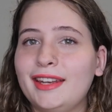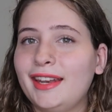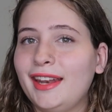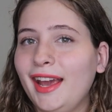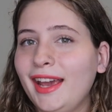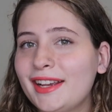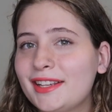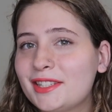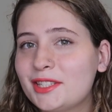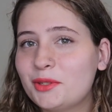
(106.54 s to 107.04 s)

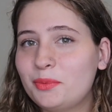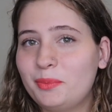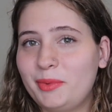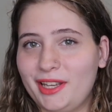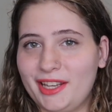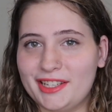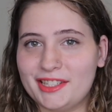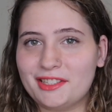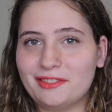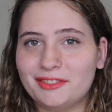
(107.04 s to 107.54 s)
next
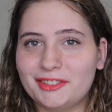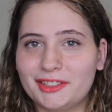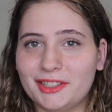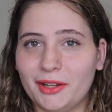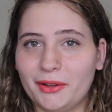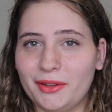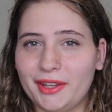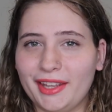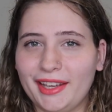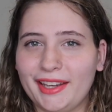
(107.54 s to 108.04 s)
piece of
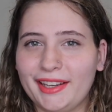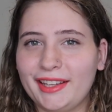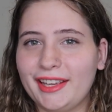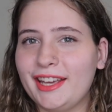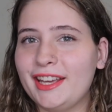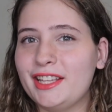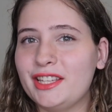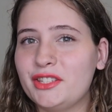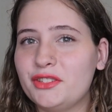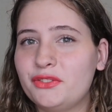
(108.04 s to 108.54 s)
clothing
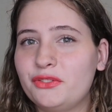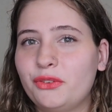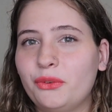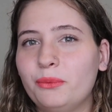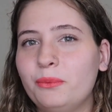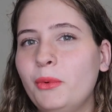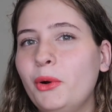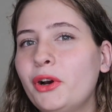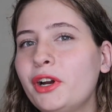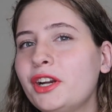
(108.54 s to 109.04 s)
is
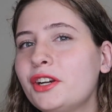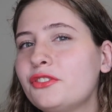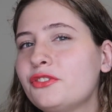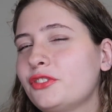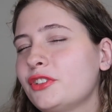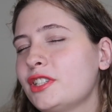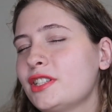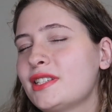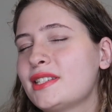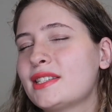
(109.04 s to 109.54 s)
more
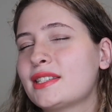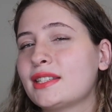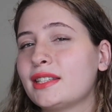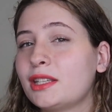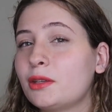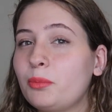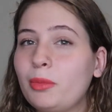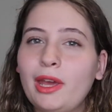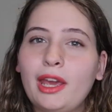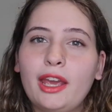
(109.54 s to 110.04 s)
for
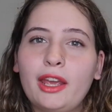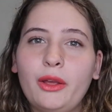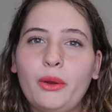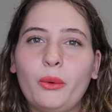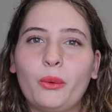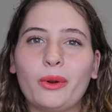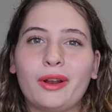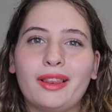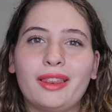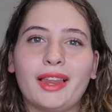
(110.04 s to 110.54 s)
sleeping
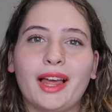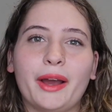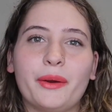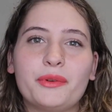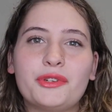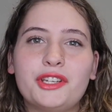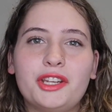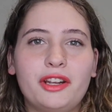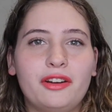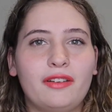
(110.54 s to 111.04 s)
or
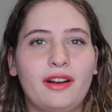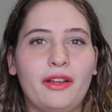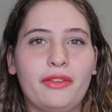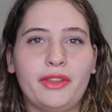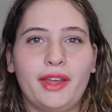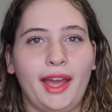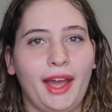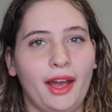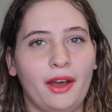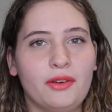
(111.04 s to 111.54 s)
lounging around
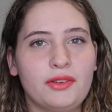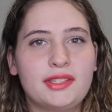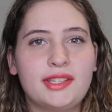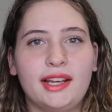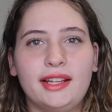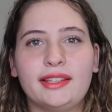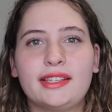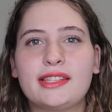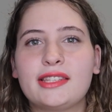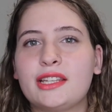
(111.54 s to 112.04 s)
the house.
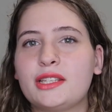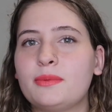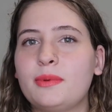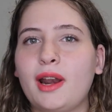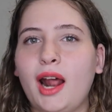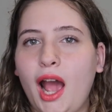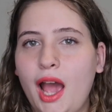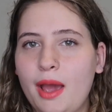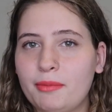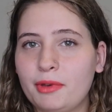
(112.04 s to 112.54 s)
At least that's
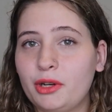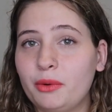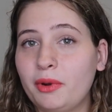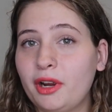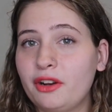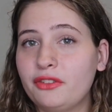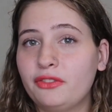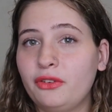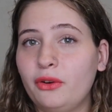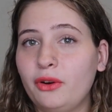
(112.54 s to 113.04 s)
what I'm going to
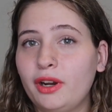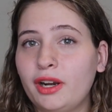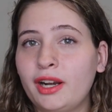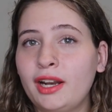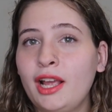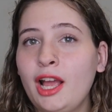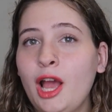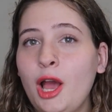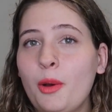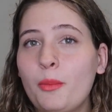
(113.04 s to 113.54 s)
wear it for.
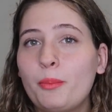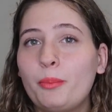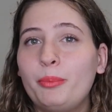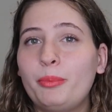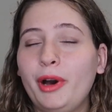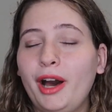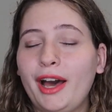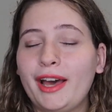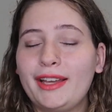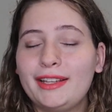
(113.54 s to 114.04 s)

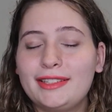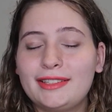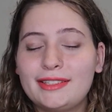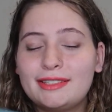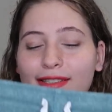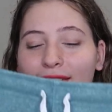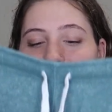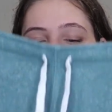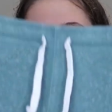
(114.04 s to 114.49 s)
But